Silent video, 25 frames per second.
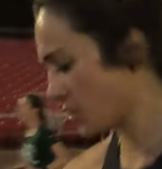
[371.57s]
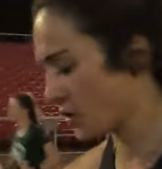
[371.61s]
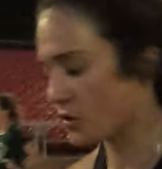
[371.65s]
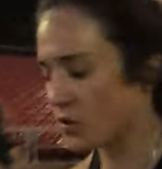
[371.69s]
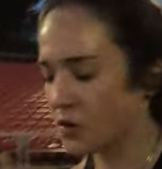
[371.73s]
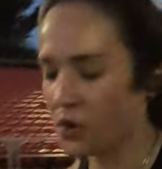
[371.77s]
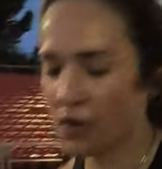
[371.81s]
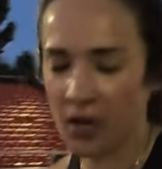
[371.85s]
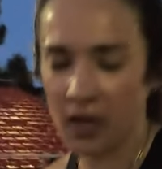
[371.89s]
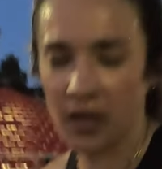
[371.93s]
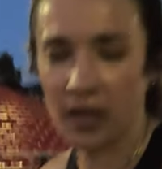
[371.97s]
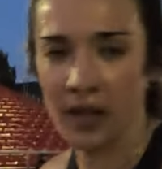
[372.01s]

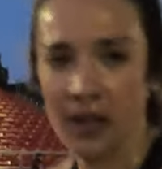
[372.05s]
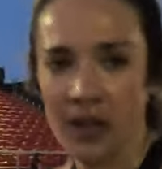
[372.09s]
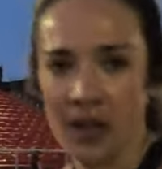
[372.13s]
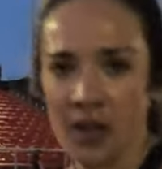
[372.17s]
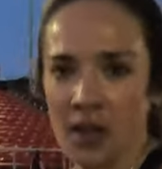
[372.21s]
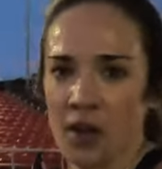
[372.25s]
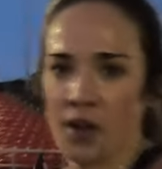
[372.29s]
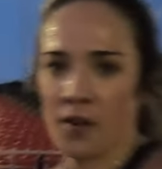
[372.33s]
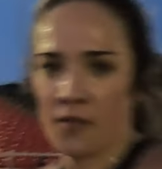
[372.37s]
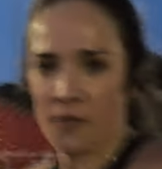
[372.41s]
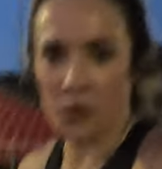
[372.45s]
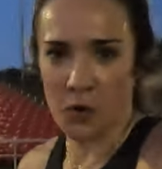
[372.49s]
doing? It's
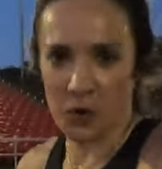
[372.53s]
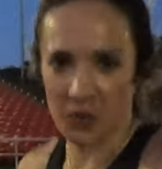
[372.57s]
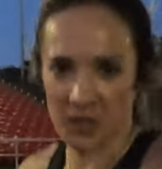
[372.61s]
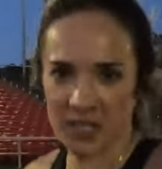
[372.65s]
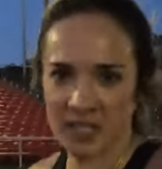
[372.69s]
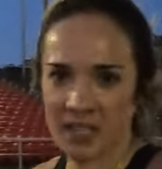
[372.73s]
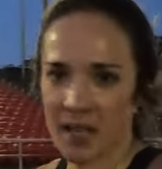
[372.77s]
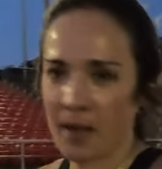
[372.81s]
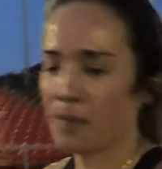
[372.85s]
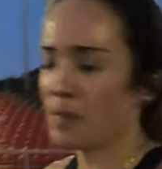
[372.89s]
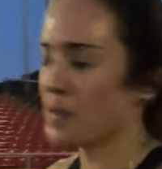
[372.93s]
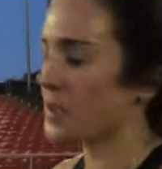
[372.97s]

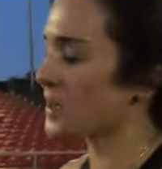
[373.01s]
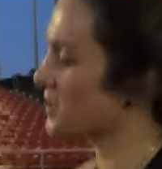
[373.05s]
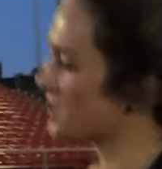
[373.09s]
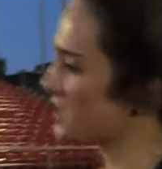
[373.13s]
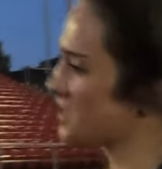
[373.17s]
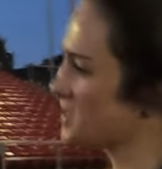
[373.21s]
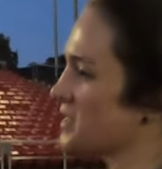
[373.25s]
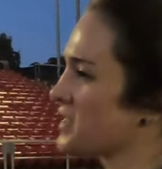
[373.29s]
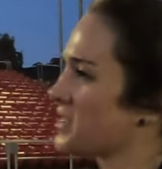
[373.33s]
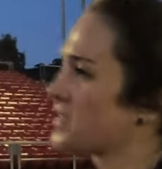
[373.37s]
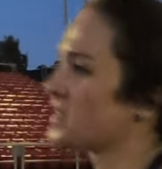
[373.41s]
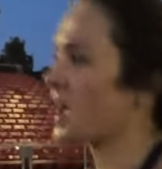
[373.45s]
2:40-something,
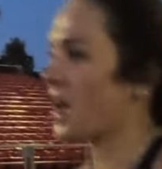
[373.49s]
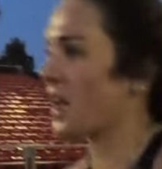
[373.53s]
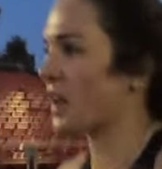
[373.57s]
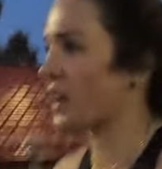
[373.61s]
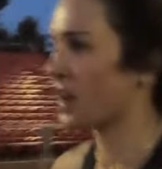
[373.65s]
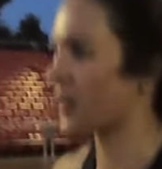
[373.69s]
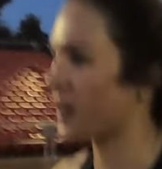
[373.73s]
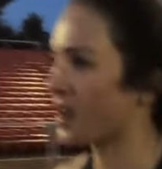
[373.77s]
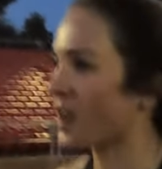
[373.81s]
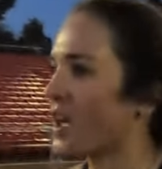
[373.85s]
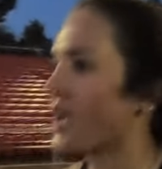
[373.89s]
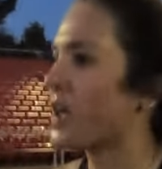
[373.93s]
just decided.
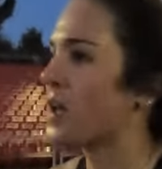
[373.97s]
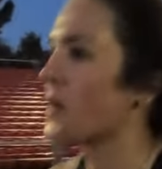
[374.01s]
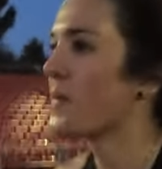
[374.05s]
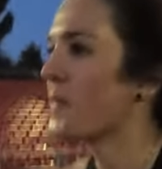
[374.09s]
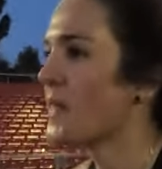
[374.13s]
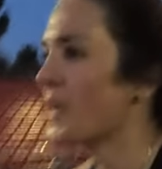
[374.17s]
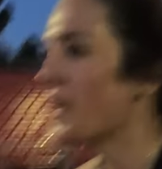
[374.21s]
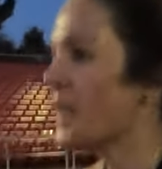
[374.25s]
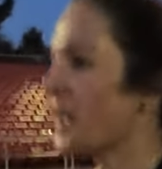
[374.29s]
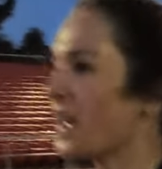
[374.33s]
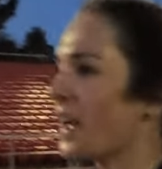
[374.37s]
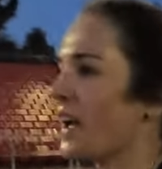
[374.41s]
Woo!
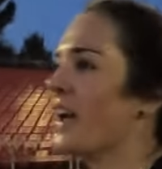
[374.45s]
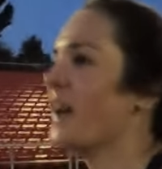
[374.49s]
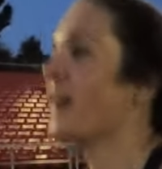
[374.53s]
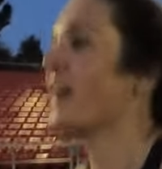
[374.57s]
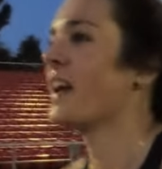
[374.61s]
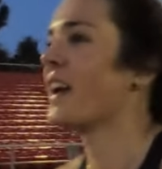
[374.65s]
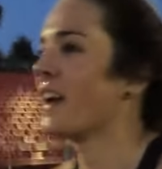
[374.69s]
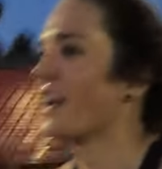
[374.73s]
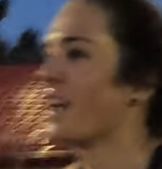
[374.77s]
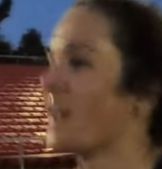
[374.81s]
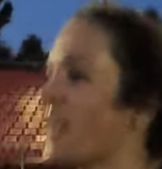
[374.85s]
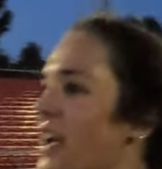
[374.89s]

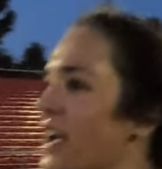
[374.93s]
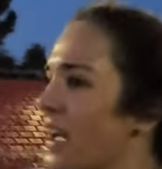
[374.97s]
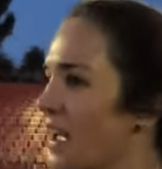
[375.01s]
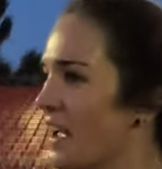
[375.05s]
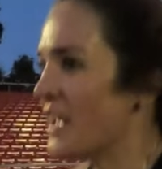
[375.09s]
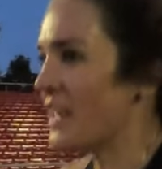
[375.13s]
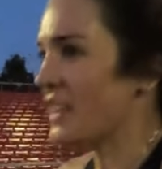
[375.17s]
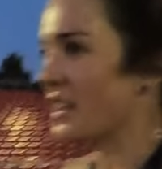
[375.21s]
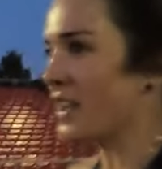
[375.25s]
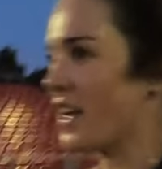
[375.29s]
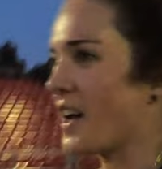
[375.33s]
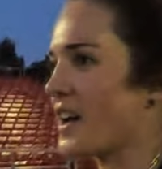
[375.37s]

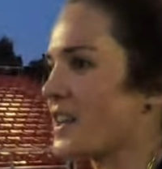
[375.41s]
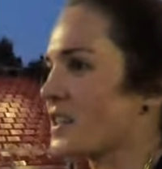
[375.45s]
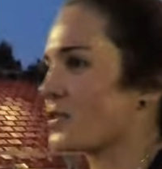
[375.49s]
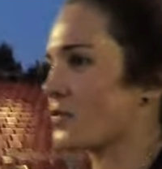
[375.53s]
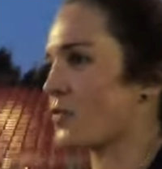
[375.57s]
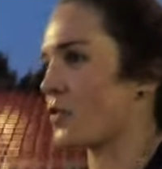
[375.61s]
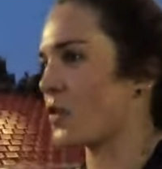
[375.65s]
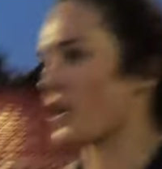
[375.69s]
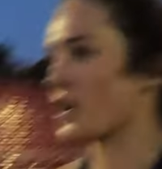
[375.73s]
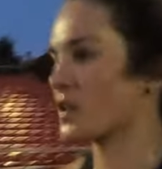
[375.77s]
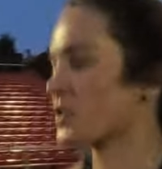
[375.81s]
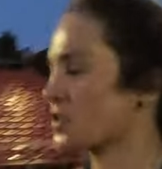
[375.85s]
The last
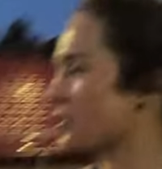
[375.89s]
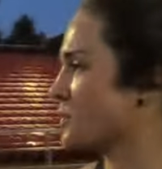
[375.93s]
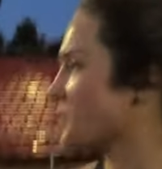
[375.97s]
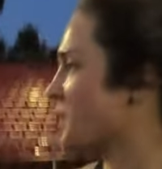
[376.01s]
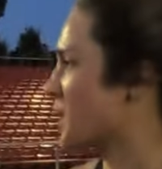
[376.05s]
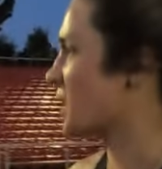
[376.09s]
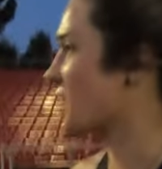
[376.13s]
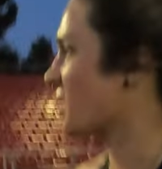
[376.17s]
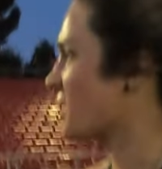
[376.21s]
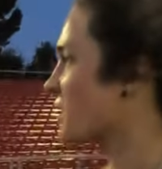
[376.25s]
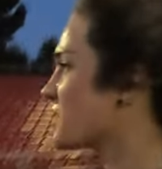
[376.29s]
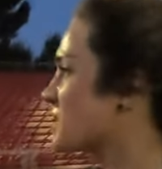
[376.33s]
400
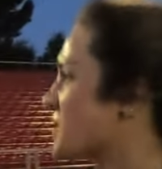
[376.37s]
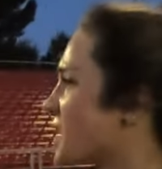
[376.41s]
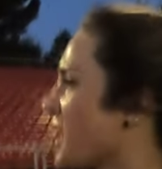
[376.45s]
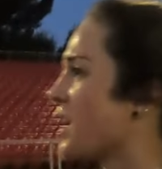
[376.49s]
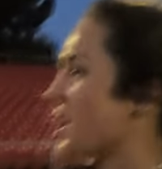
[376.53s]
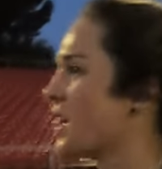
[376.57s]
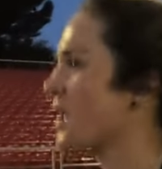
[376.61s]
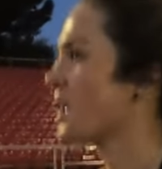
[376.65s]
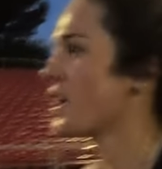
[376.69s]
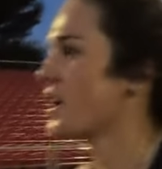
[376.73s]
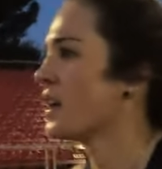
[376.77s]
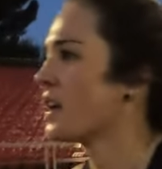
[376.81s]
meters.
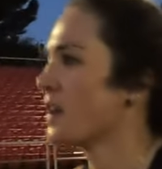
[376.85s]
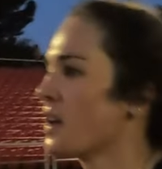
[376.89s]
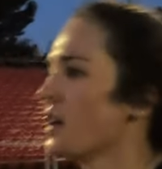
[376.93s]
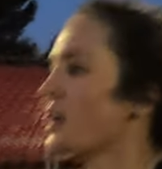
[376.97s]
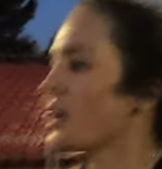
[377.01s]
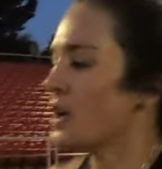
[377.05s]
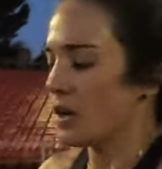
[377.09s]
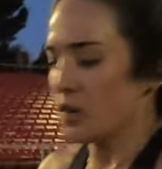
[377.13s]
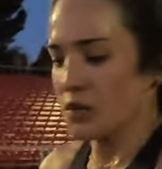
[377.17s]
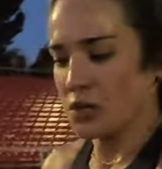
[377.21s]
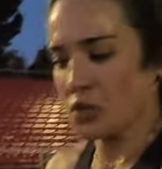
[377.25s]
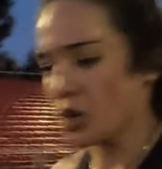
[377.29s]

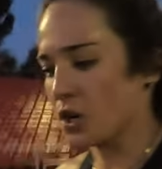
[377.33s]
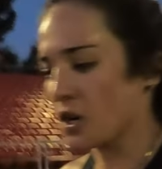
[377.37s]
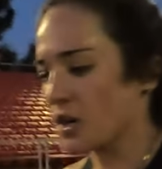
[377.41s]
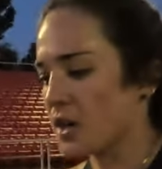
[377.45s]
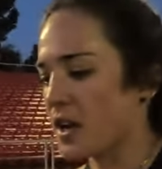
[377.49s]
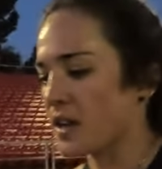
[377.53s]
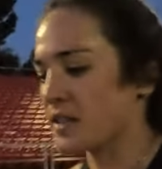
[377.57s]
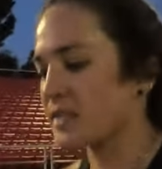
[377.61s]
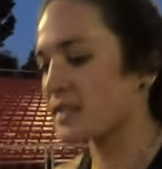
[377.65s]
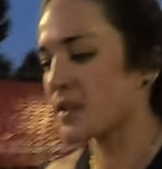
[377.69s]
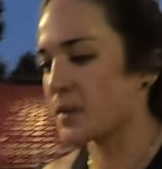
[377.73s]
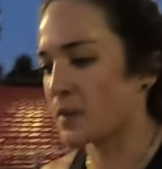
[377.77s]
Turn it
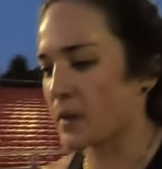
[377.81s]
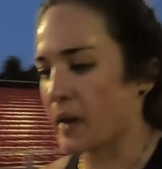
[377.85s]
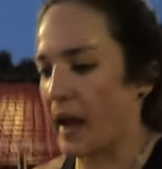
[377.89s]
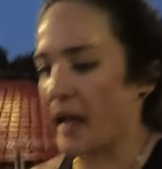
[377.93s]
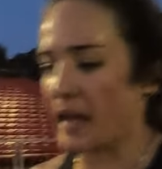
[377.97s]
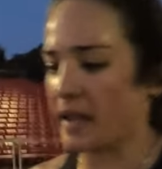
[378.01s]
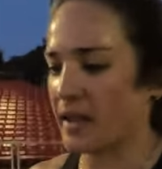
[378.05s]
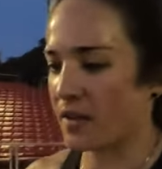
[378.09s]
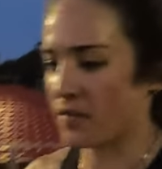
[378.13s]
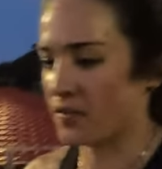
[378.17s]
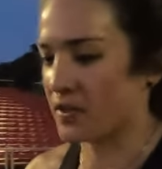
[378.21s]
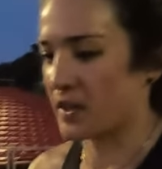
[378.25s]
on, see what I
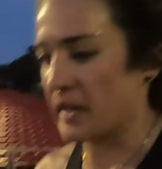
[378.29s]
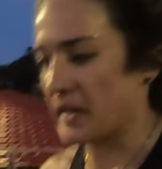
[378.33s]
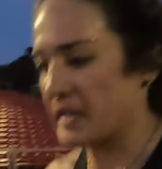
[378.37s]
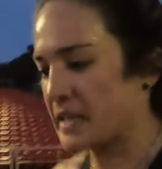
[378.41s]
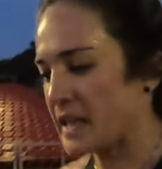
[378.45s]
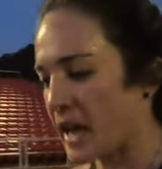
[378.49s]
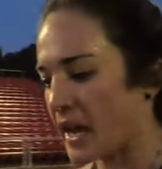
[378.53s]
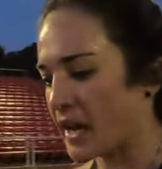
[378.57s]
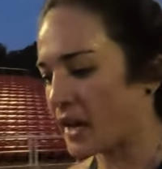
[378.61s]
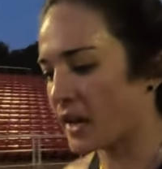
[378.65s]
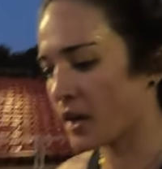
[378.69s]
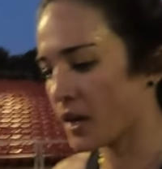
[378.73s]
had left in the
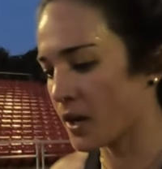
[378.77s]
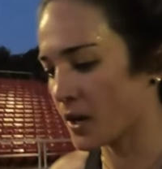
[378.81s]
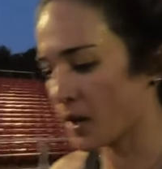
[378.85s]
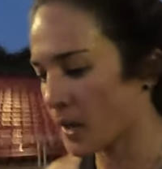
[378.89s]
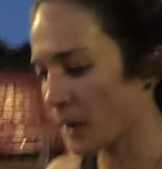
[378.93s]
tank.